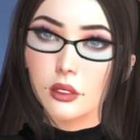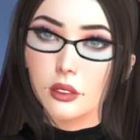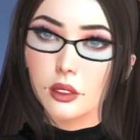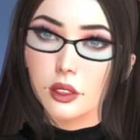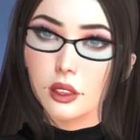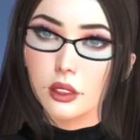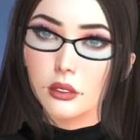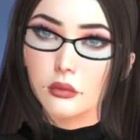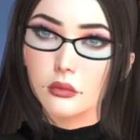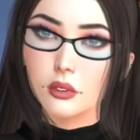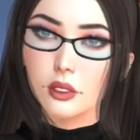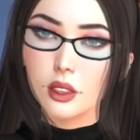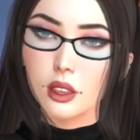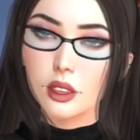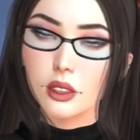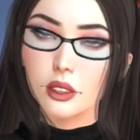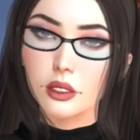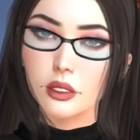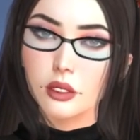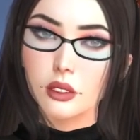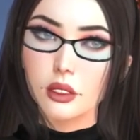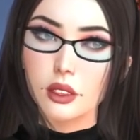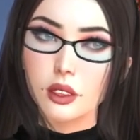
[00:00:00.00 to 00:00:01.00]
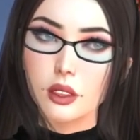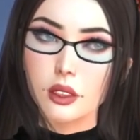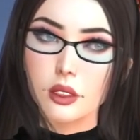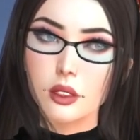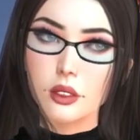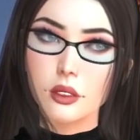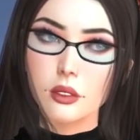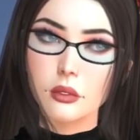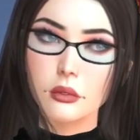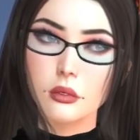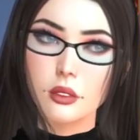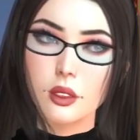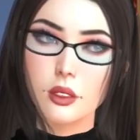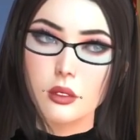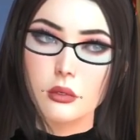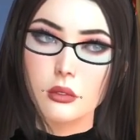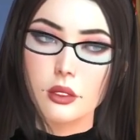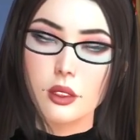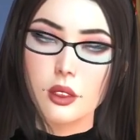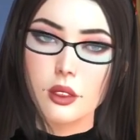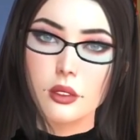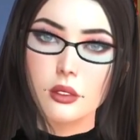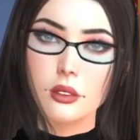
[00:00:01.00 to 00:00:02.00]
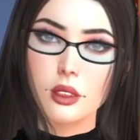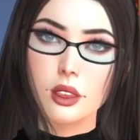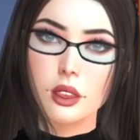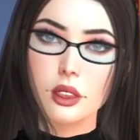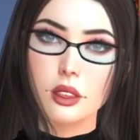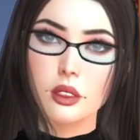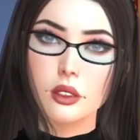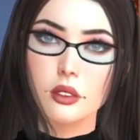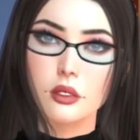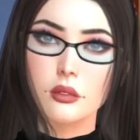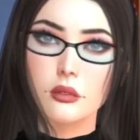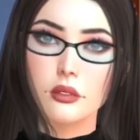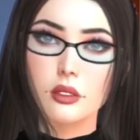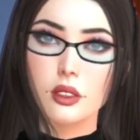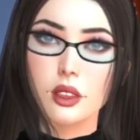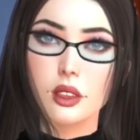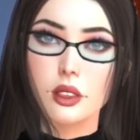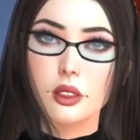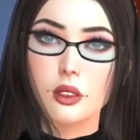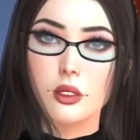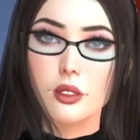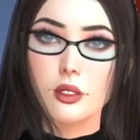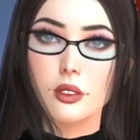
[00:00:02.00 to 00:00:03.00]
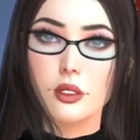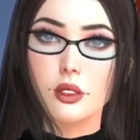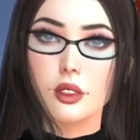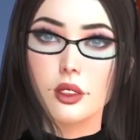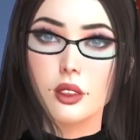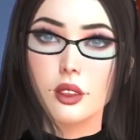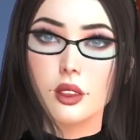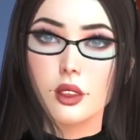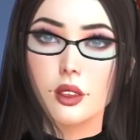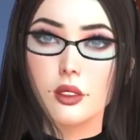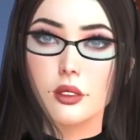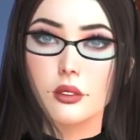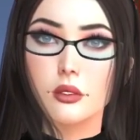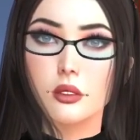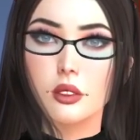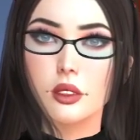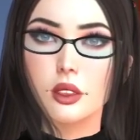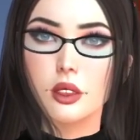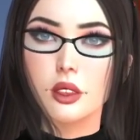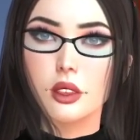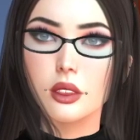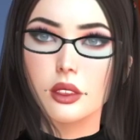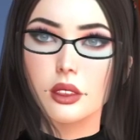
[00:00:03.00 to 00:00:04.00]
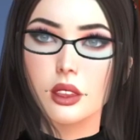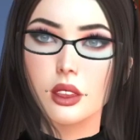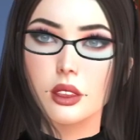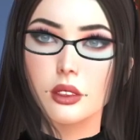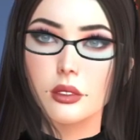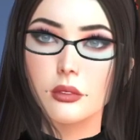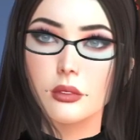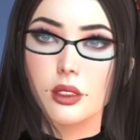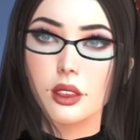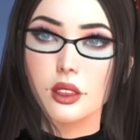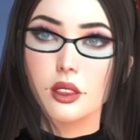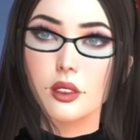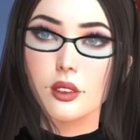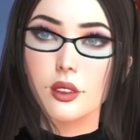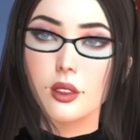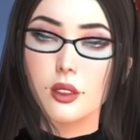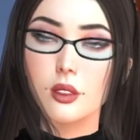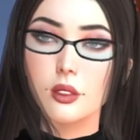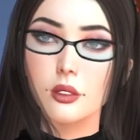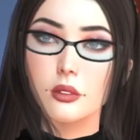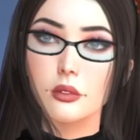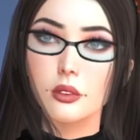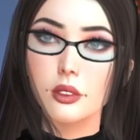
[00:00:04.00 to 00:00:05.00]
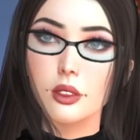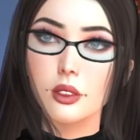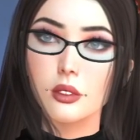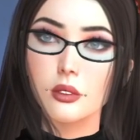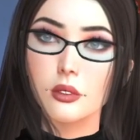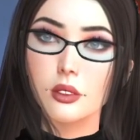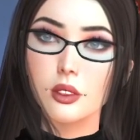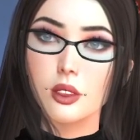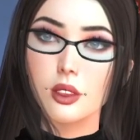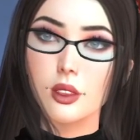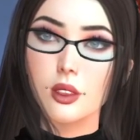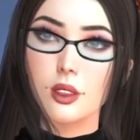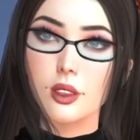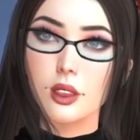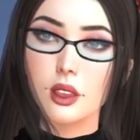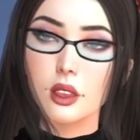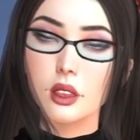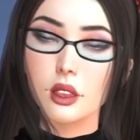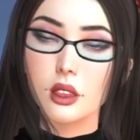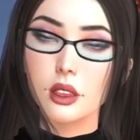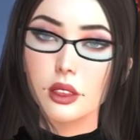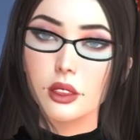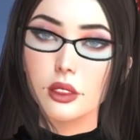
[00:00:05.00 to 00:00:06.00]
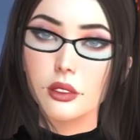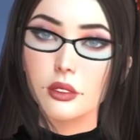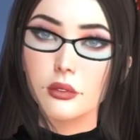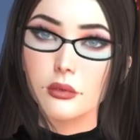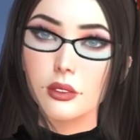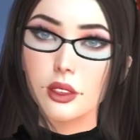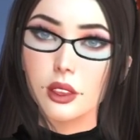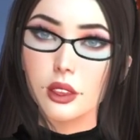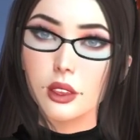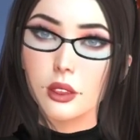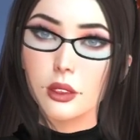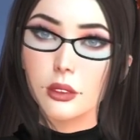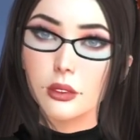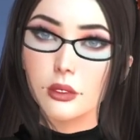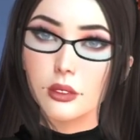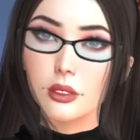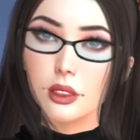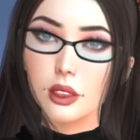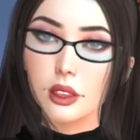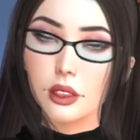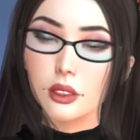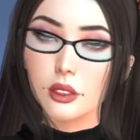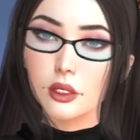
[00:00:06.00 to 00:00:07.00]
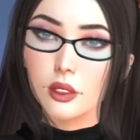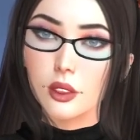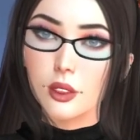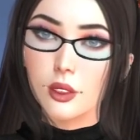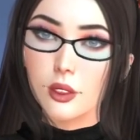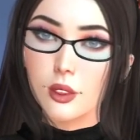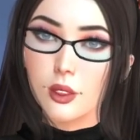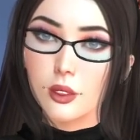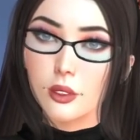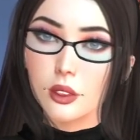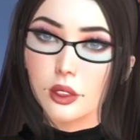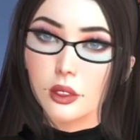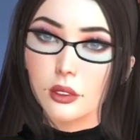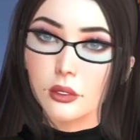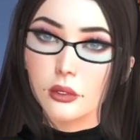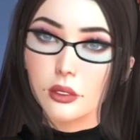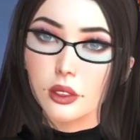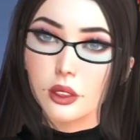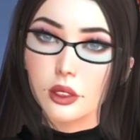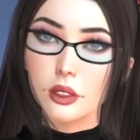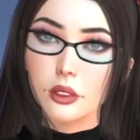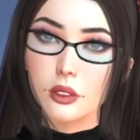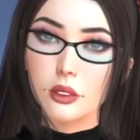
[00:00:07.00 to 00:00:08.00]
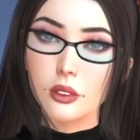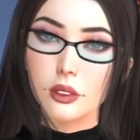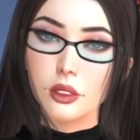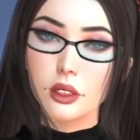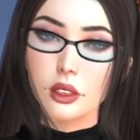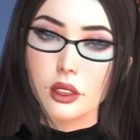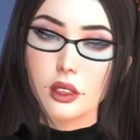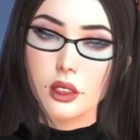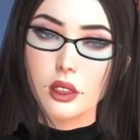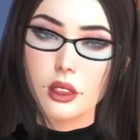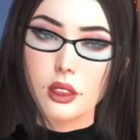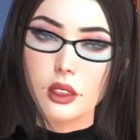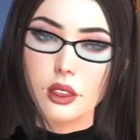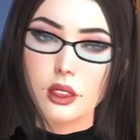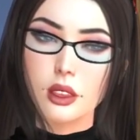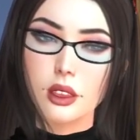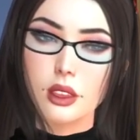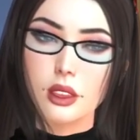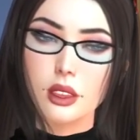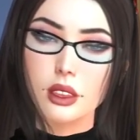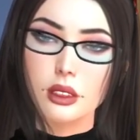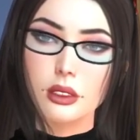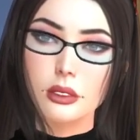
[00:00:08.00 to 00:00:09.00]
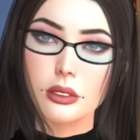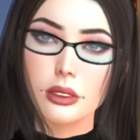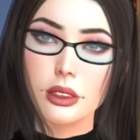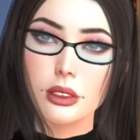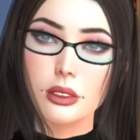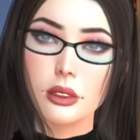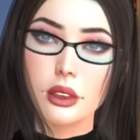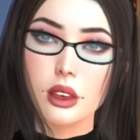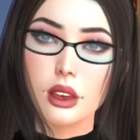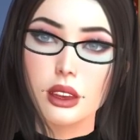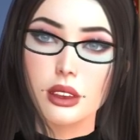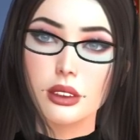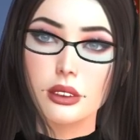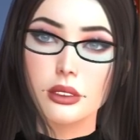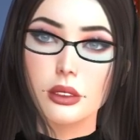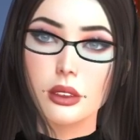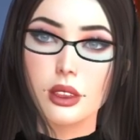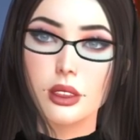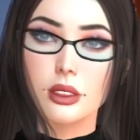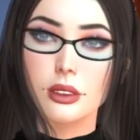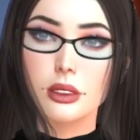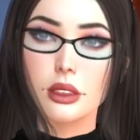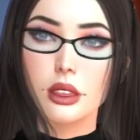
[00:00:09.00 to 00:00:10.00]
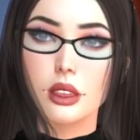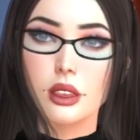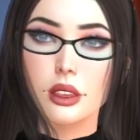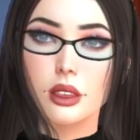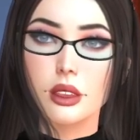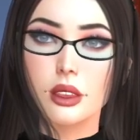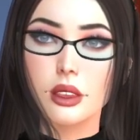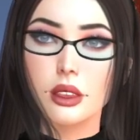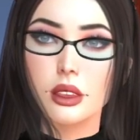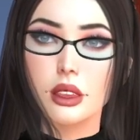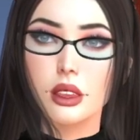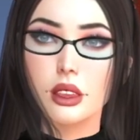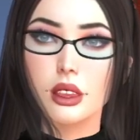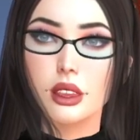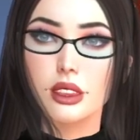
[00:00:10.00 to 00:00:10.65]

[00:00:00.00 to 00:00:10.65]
You know, like those types of profiles that on the front page it says, some people tell me I'm an asshole. Well, you want to find out if that's true or not?